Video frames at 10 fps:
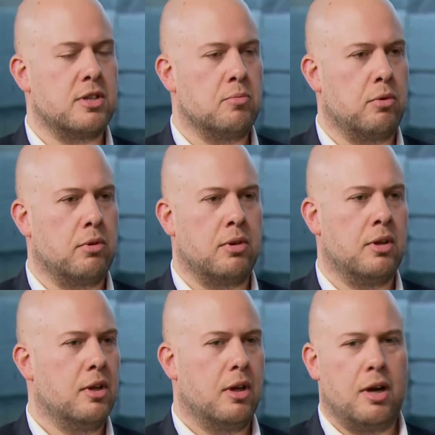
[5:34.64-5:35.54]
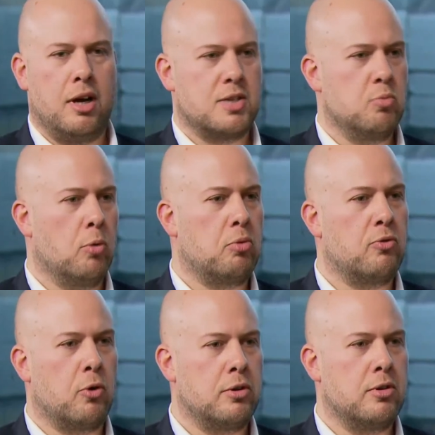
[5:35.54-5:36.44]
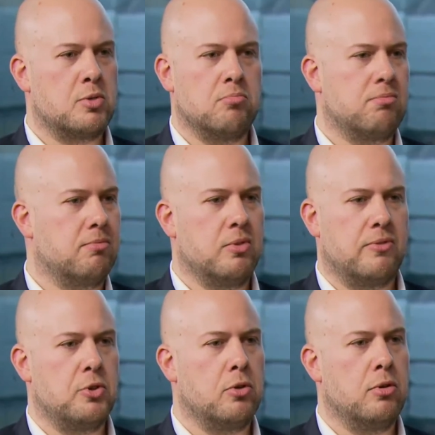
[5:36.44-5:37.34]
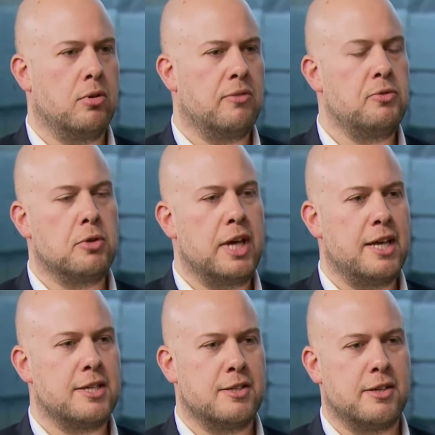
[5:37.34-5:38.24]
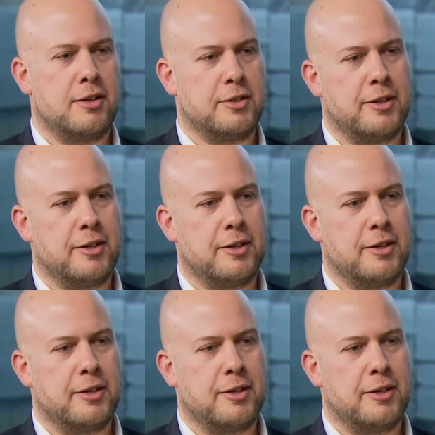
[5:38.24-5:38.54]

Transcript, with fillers: simple, uh, small a few few mm. cases here and there.